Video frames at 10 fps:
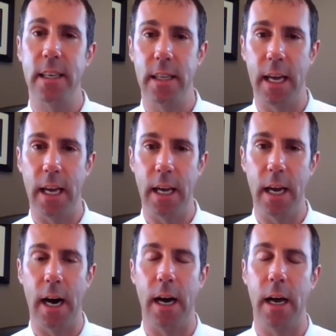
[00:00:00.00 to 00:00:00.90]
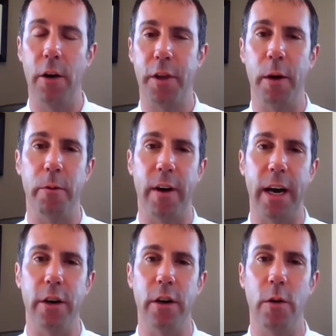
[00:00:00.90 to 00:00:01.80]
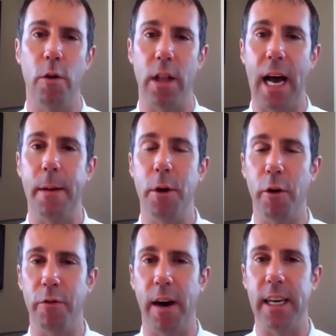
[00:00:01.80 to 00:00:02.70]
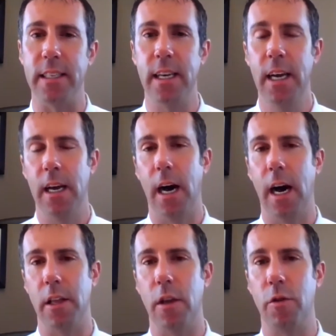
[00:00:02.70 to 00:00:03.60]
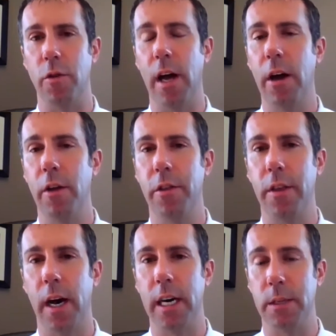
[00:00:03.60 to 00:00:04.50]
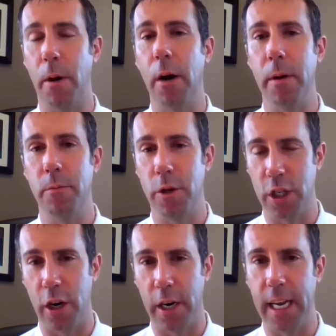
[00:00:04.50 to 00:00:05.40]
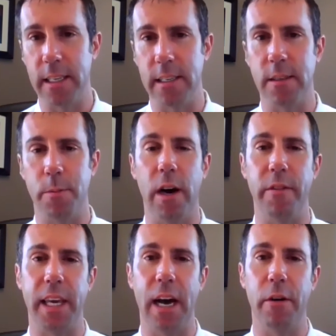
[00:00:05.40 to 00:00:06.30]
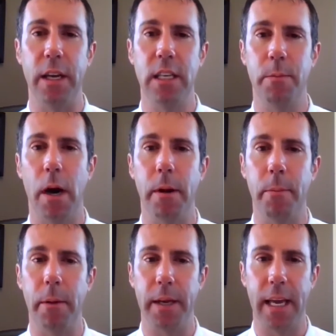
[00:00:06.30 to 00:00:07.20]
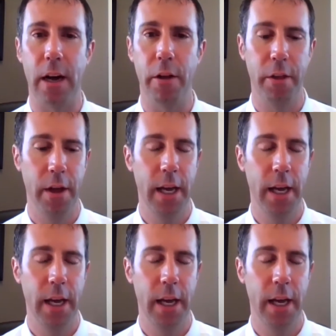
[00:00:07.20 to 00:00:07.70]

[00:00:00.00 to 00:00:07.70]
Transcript: the healthcare provider or lab notifies the local health department, which in our case is Mojave County Department of Public Health.